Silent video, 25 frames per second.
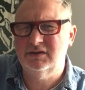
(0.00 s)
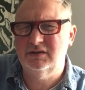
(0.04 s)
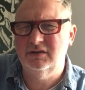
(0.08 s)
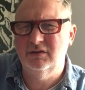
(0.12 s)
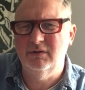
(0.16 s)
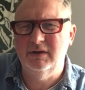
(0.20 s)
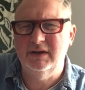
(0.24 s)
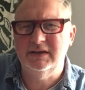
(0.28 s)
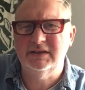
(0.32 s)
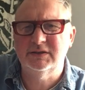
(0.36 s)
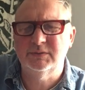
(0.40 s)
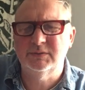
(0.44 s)

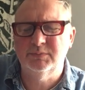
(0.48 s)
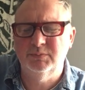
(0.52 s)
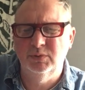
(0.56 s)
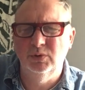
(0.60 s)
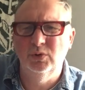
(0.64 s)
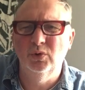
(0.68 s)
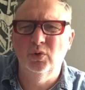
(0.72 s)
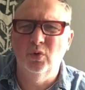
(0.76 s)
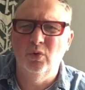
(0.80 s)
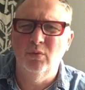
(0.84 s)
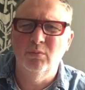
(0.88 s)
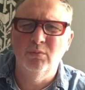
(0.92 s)
to
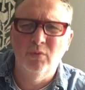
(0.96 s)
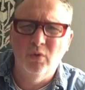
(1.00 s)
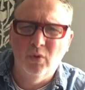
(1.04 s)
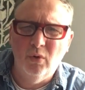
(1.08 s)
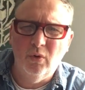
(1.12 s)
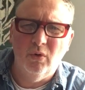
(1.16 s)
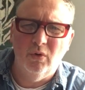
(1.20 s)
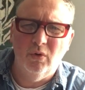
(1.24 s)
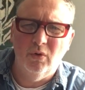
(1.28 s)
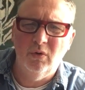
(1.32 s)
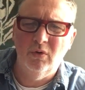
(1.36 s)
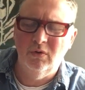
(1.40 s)
explore
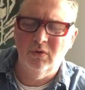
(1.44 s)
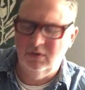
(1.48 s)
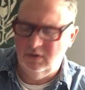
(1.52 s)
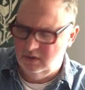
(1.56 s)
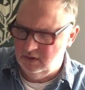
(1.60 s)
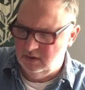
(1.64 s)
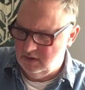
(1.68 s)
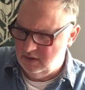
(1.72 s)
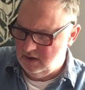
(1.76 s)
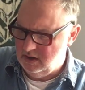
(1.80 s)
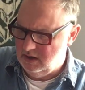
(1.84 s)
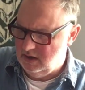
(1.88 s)
more.
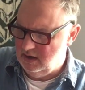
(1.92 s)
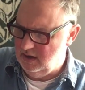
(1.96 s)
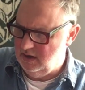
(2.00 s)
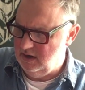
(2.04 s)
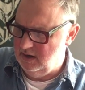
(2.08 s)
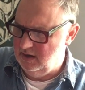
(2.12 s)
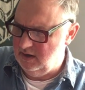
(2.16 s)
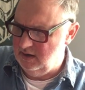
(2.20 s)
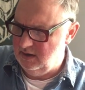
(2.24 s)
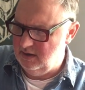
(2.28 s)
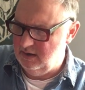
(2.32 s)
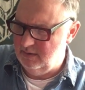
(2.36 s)

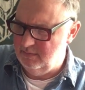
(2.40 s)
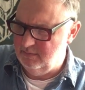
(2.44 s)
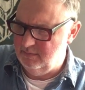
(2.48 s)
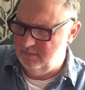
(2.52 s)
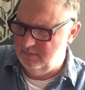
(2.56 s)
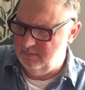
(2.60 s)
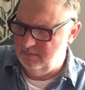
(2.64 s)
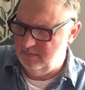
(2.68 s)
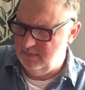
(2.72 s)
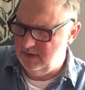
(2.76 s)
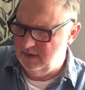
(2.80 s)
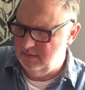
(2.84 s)

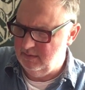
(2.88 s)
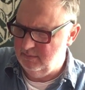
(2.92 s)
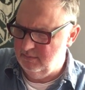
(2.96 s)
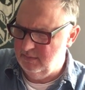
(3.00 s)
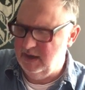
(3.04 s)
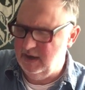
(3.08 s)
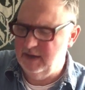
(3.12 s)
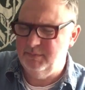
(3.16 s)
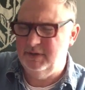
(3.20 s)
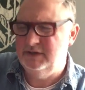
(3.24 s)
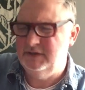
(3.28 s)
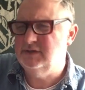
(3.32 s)
Um,
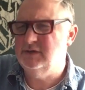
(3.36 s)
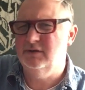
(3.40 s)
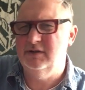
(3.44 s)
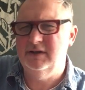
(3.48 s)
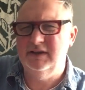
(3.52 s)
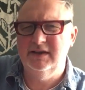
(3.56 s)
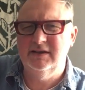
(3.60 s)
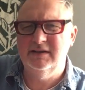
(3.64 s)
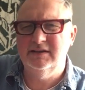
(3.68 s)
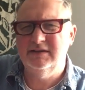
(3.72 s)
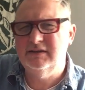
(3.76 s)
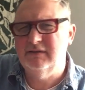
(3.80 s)
maybe do
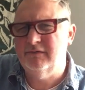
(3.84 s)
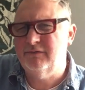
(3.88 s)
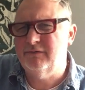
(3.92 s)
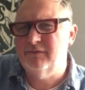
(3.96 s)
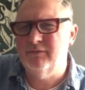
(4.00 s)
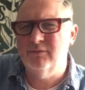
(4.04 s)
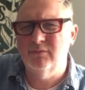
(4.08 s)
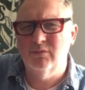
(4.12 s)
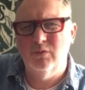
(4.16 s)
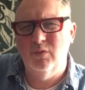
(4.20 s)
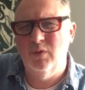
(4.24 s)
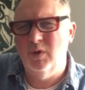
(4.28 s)
it in a
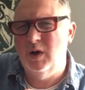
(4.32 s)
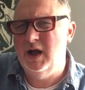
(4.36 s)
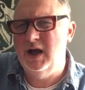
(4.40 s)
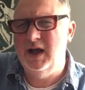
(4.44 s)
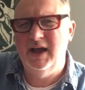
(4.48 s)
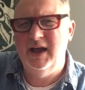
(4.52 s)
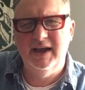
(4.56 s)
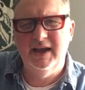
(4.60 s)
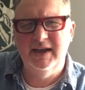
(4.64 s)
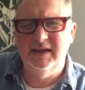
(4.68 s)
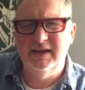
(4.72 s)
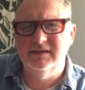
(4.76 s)
different
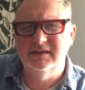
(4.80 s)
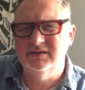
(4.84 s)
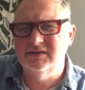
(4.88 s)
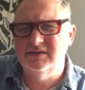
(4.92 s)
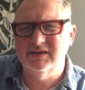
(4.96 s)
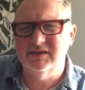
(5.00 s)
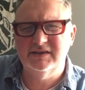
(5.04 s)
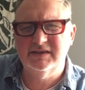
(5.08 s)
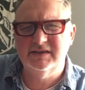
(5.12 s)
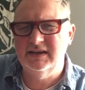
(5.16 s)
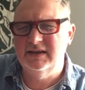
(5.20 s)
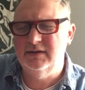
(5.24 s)
way and
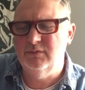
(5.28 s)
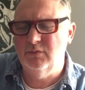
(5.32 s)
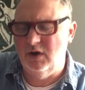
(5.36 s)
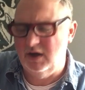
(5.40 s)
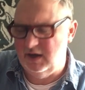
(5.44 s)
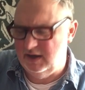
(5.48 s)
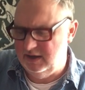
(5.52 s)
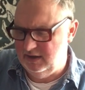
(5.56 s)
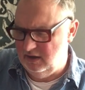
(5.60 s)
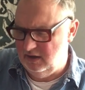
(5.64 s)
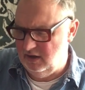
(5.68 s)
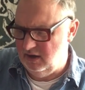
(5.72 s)
just see
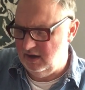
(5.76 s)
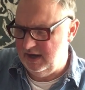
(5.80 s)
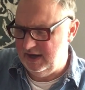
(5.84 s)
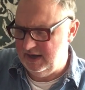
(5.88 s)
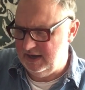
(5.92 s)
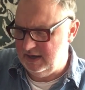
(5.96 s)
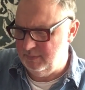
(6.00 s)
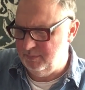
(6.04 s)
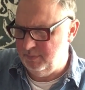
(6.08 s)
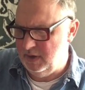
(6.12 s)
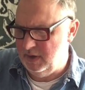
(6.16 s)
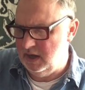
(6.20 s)
what I
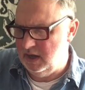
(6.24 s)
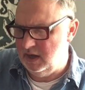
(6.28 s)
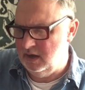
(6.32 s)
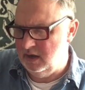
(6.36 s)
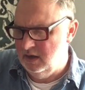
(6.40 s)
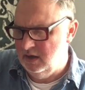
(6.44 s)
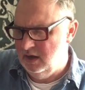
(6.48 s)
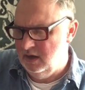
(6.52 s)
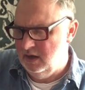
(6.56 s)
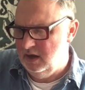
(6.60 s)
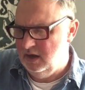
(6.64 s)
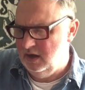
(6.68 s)
like.
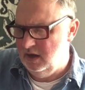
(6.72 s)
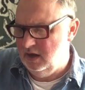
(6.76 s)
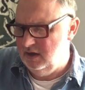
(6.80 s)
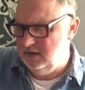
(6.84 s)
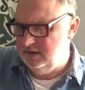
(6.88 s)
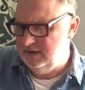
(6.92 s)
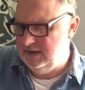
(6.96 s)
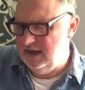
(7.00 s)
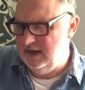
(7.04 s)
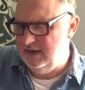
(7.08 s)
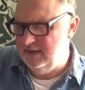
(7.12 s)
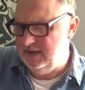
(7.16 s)
But
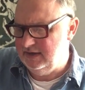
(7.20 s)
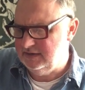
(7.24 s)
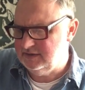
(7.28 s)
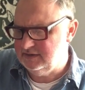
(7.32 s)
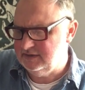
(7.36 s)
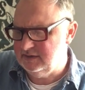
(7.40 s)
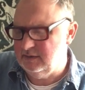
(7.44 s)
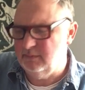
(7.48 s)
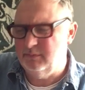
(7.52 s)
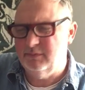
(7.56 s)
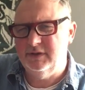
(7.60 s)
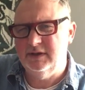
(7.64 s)
uh, yeah,
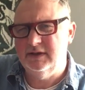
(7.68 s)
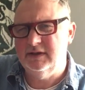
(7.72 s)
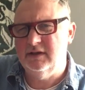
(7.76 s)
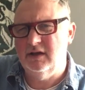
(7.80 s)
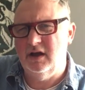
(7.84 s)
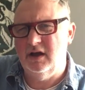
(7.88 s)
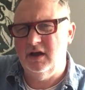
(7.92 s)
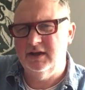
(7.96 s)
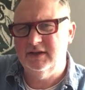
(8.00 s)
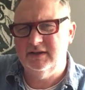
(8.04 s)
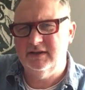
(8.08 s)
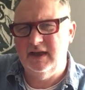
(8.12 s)
that's something
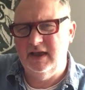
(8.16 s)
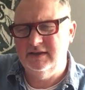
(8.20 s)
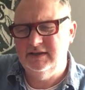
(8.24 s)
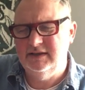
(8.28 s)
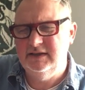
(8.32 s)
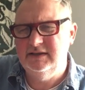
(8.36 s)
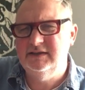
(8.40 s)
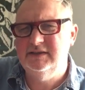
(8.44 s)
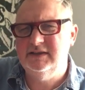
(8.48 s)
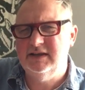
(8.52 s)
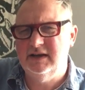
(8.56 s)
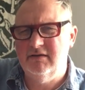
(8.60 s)
that I
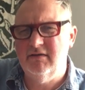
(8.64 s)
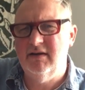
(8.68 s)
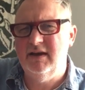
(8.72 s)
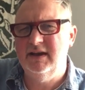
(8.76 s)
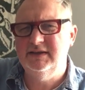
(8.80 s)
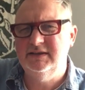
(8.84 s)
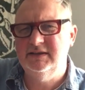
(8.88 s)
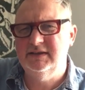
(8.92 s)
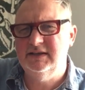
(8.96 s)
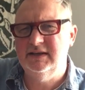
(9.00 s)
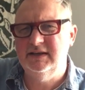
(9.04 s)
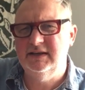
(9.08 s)
an
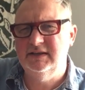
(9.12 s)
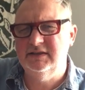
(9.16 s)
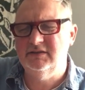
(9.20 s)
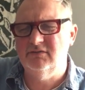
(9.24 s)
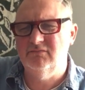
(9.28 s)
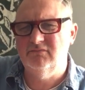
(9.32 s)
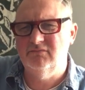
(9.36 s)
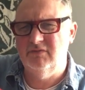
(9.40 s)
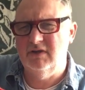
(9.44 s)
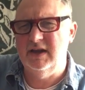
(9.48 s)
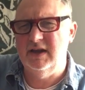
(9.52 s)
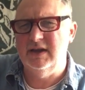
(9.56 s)

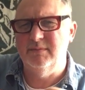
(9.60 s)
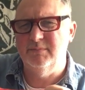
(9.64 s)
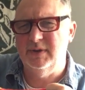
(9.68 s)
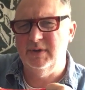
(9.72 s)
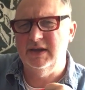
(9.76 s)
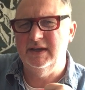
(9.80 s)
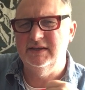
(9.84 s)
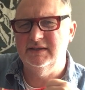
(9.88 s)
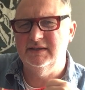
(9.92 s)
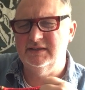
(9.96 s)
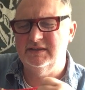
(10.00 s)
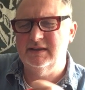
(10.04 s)
integrated
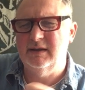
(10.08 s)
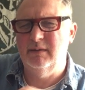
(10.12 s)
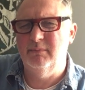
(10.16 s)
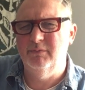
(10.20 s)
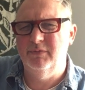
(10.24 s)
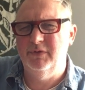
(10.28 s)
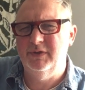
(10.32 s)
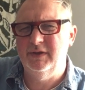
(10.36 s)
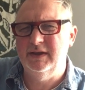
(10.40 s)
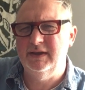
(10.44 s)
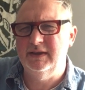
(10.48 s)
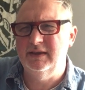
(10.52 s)
rib is
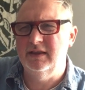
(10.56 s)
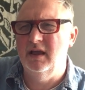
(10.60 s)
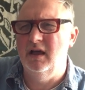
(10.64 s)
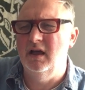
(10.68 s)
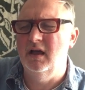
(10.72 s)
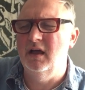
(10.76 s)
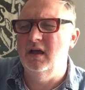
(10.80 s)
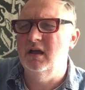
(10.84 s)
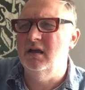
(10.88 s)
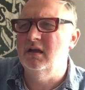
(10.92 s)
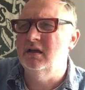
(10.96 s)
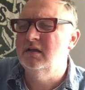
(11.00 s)
something
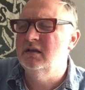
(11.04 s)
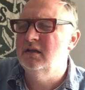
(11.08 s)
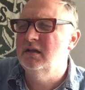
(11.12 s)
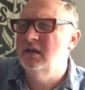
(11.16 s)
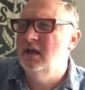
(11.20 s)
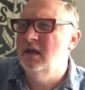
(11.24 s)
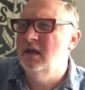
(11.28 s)
that